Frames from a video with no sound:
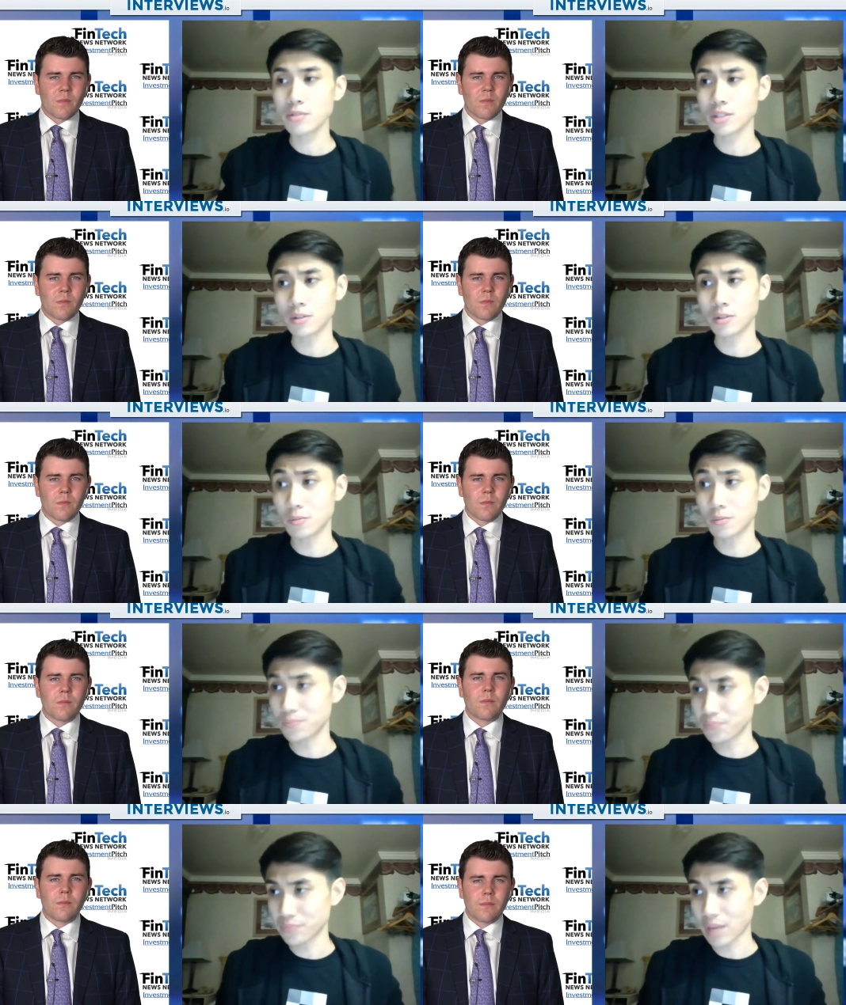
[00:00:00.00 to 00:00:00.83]
Speaker 1: So
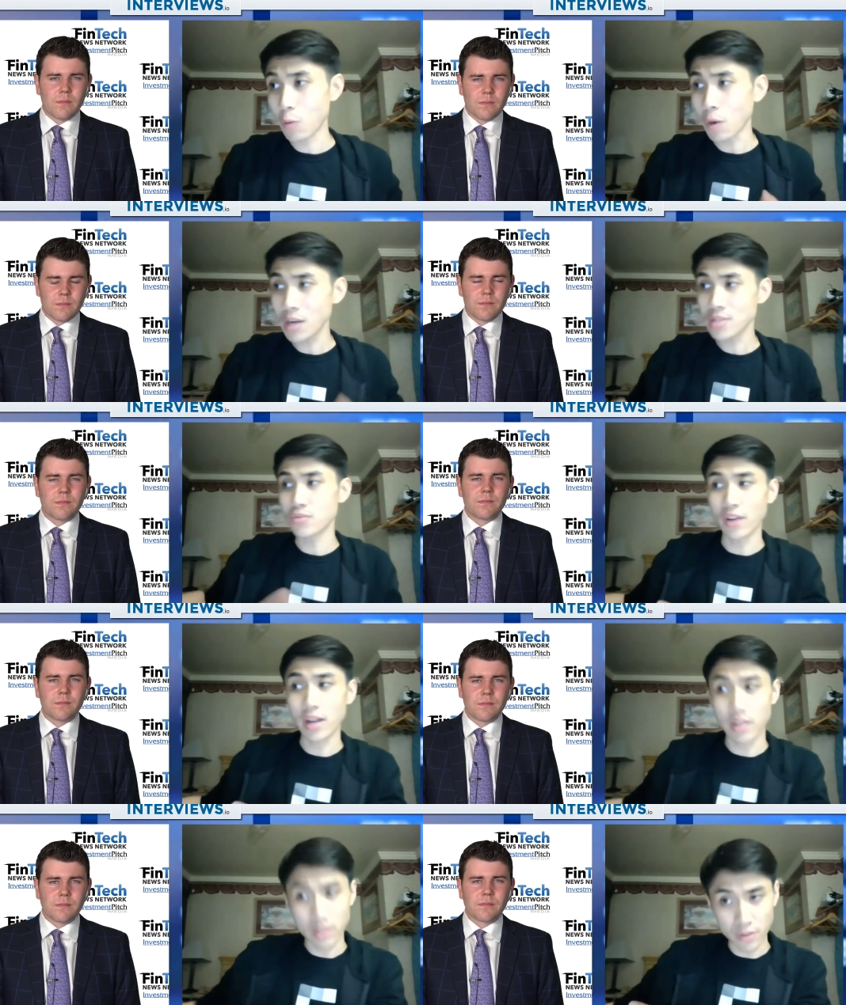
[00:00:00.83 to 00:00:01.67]
I wanted to
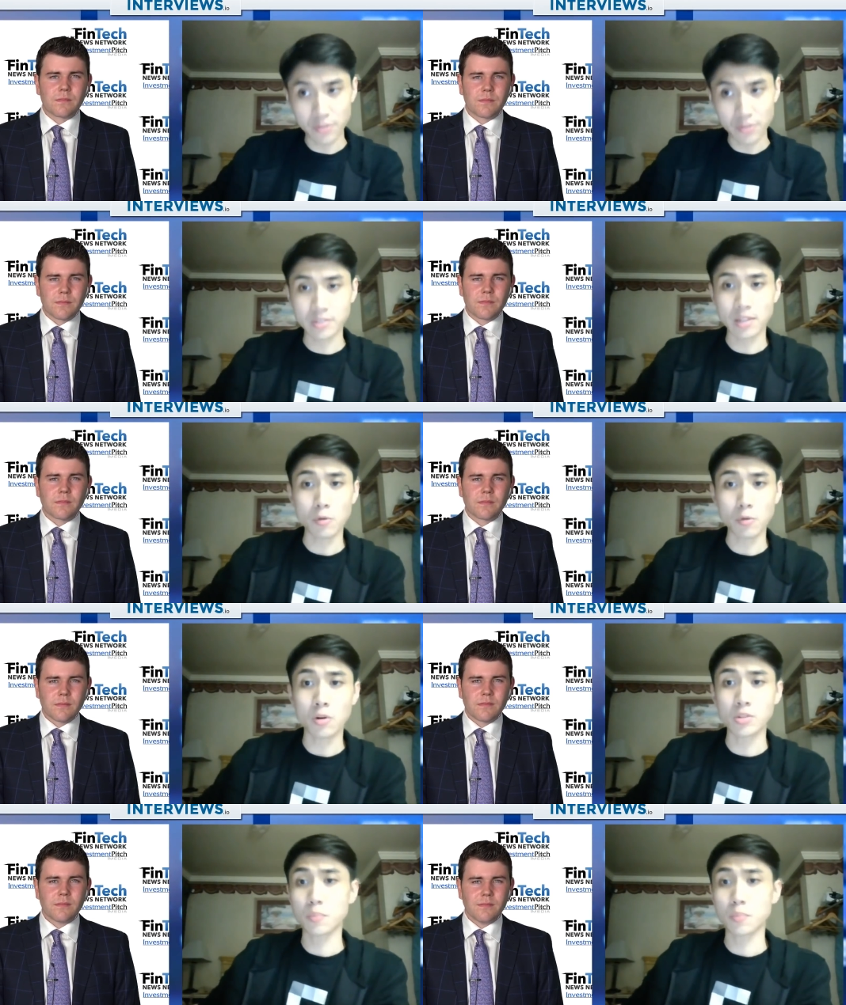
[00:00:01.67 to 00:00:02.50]
find a different
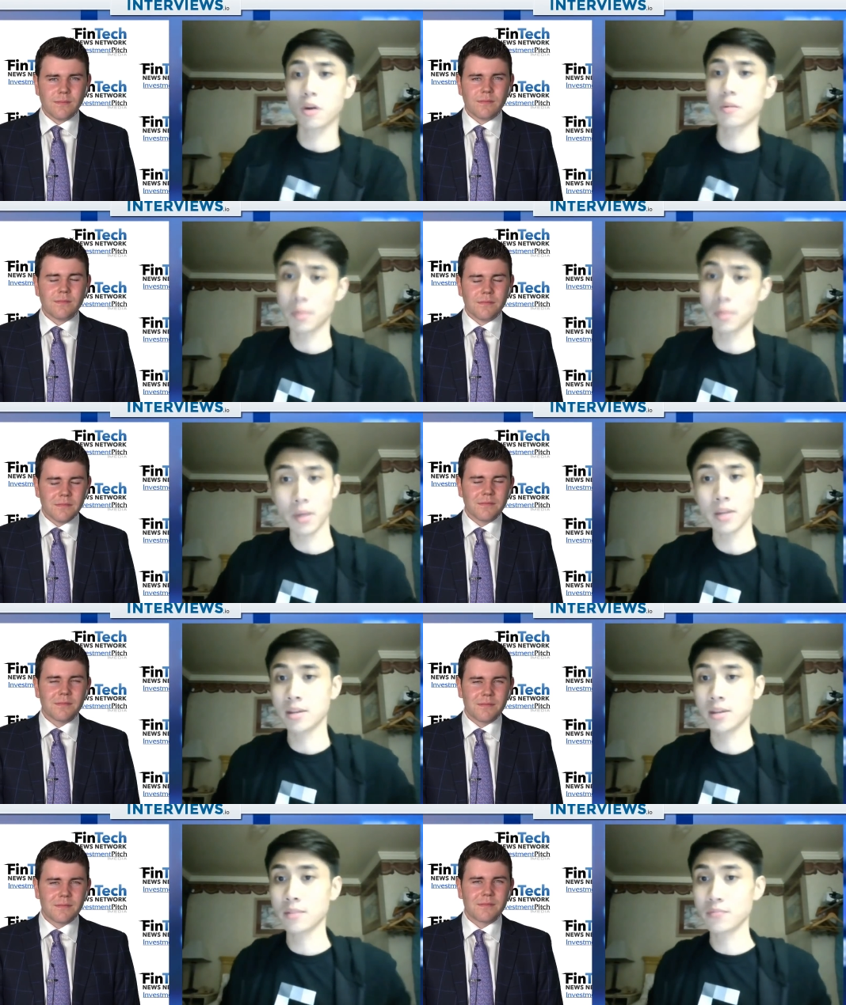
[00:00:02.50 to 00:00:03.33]
stablecoin to park my
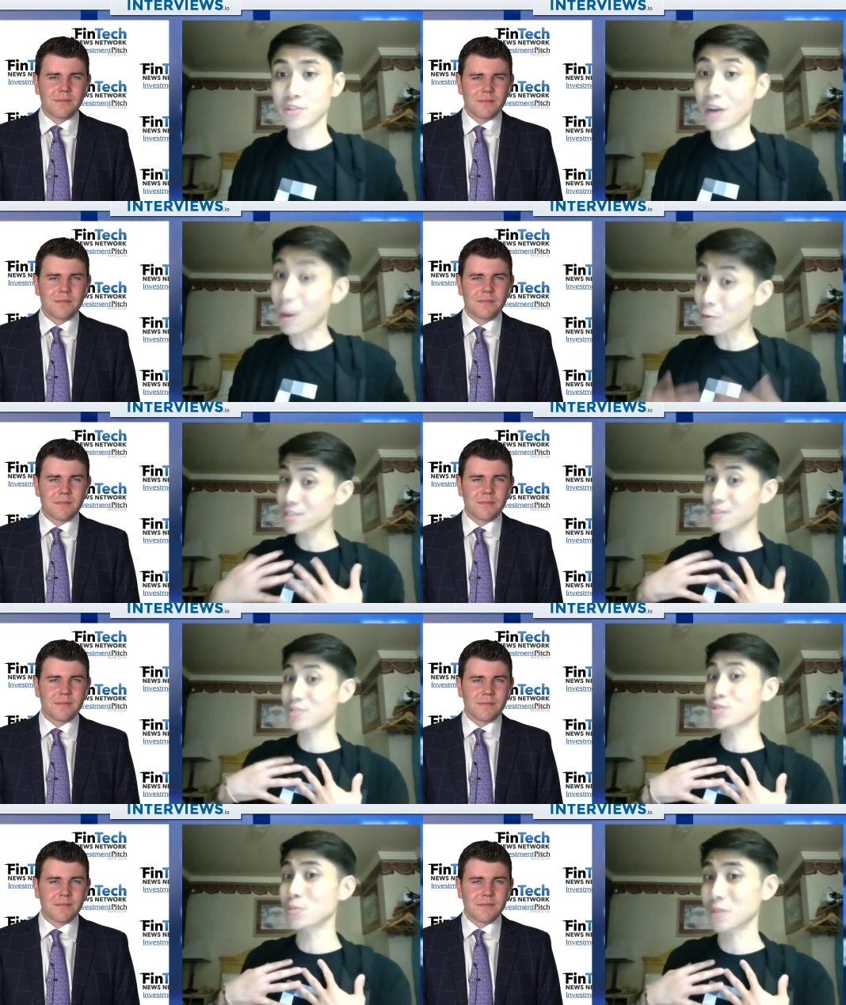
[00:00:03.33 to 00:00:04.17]
money in. So I was a
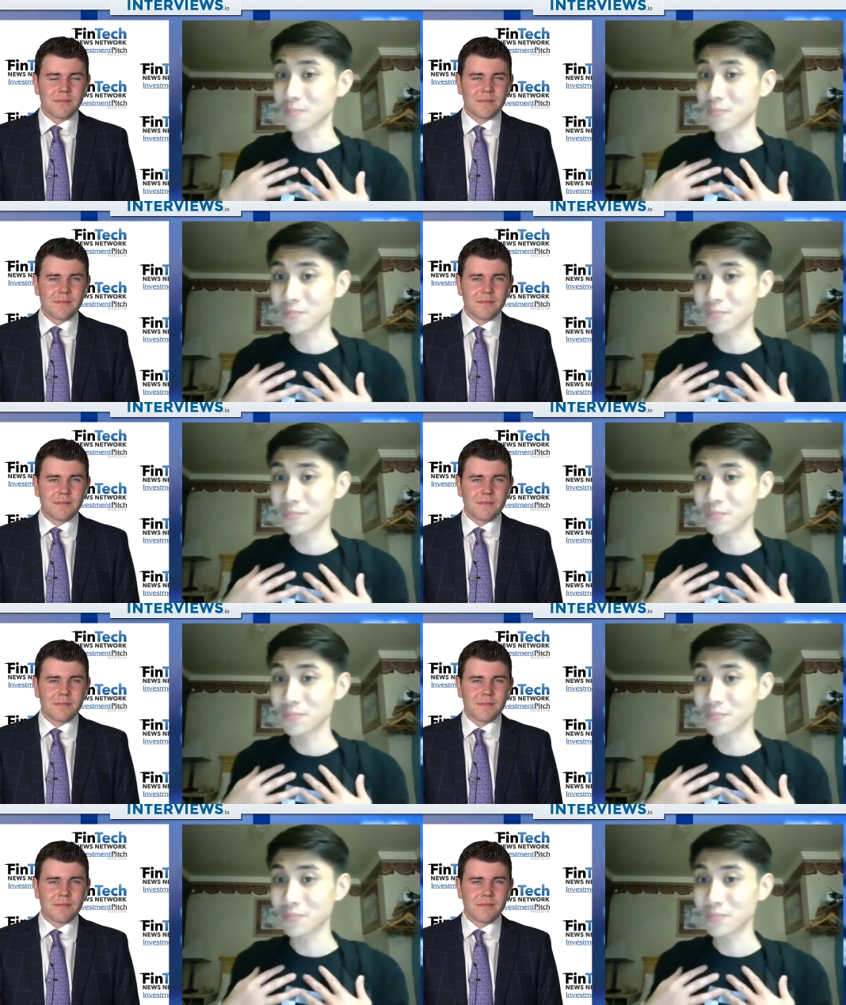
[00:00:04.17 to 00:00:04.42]
consumer.